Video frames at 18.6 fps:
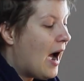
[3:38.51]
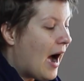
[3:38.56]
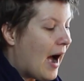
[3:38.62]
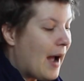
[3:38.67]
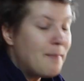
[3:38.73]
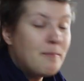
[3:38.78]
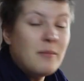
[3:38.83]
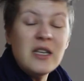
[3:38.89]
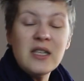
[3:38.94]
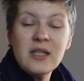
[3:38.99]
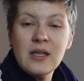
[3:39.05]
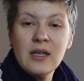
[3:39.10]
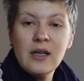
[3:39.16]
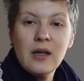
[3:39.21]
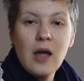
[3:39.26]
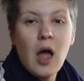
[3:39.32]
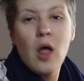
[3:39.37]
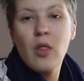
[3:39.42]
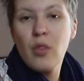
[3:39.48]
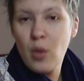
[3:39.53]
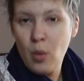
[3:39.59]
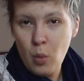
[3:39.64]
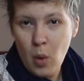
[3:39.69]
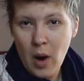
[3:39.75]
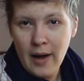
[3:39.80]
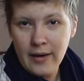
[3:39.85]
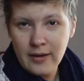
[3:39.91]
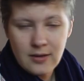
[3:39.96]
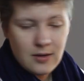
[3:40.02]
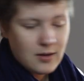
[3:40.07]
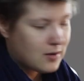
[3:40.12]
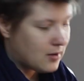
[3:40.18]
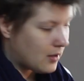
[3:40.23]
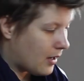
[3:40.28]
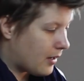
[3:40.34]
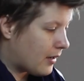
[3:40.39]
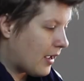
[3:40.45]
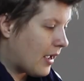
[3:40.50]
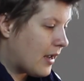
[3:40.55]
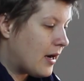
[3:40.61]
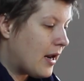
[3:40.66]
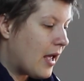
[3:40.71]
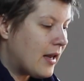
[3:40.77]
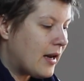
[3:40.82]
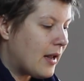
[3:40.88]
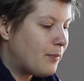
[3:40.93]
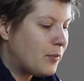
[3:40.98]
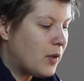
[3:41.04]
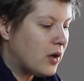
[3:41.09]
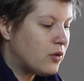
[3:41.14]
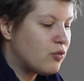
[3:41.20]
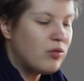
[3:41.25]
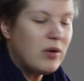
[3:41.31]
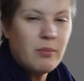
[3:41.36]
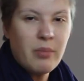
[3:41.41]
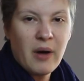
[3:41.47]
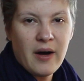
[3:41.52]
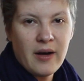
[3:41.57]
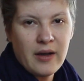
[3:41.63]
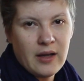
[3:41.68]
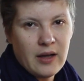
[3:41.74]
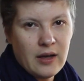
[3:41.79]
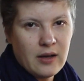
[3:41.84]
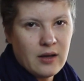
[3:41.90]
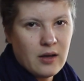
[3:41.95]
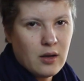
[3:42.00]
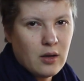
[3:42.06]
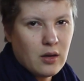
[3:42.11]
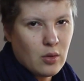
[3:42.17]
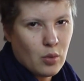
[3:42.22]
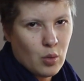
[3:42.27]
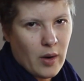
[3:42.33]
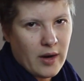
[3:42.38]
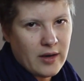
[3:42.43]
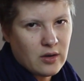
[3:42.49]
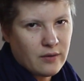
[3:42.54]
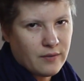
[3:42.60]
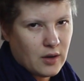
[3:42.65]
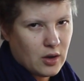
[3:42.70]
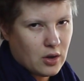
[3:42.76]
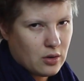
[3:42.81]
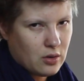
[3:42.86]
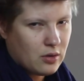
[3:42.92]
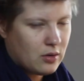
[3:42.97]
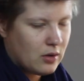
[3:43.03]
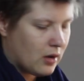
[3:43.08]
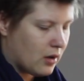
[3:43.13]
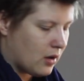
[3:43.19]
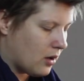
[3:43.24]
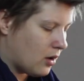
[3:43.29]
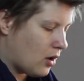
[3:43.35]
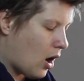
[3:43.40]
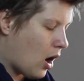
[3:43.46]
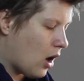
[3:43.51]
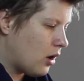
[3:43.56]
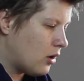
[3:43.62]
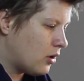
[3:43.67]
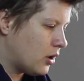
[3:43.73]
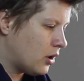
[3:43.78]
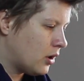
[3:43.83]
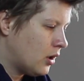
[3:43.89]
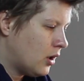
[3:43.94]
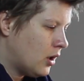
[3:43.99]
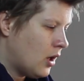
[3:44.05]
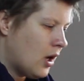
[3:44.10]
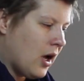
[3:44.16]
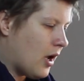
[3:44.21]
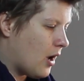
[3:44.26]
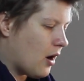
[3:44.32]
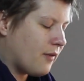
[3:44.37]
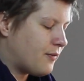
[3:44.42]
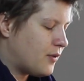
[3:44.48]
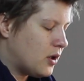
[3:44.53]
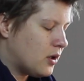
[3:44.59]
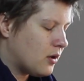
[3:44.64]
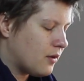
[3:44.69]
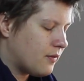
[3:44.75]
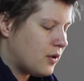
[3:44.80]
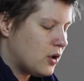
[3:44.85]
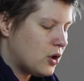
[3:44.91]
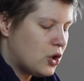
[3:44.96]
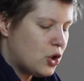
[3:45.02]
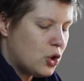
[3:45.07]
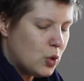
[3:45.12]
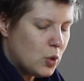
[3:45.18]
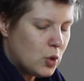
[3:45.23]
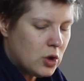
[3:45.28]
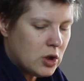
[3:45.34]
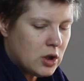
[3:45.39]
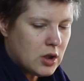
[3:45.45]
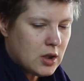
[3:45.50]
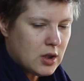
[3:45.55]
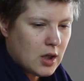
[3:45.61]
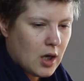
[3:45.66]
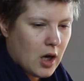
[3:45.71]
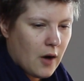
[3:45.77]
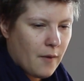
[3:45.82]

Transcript: I'm missing the white again, and I'm not rebuying the white of the color of the student